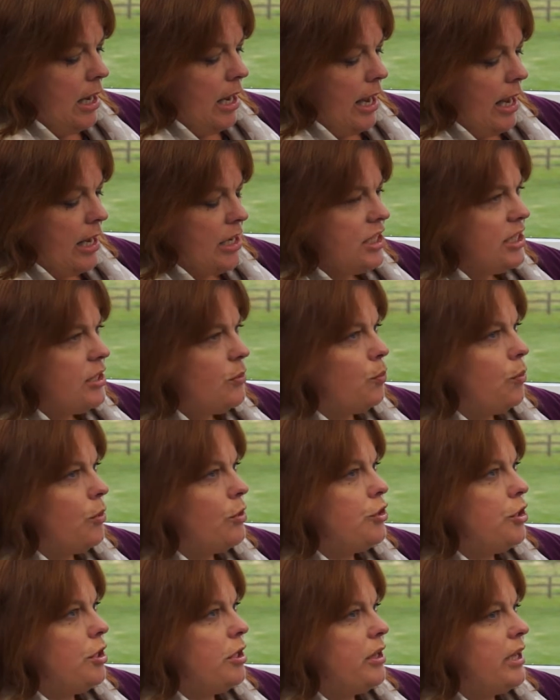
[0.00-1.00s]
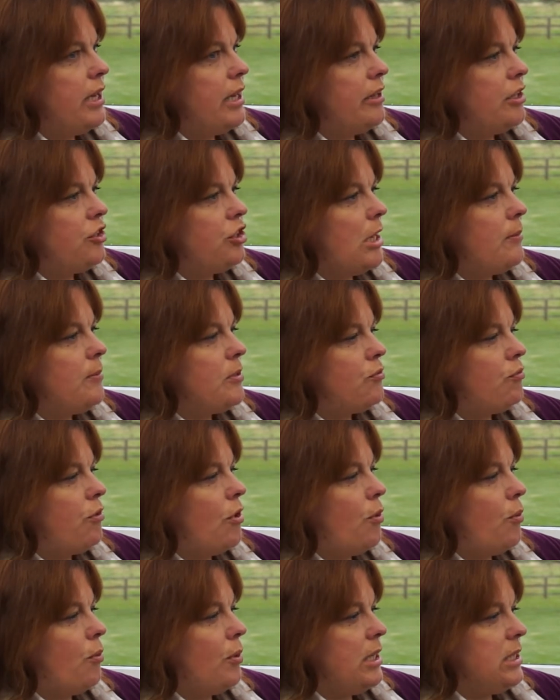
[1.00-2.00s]
And what do you think the Chamber's
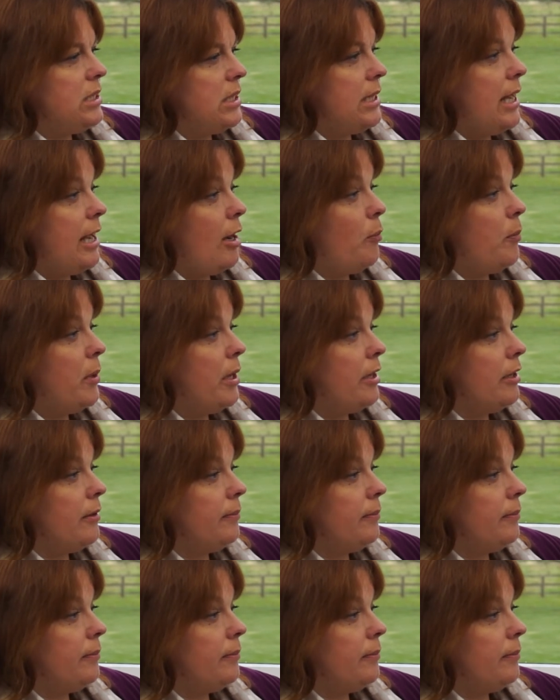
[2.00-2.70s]
role is in helping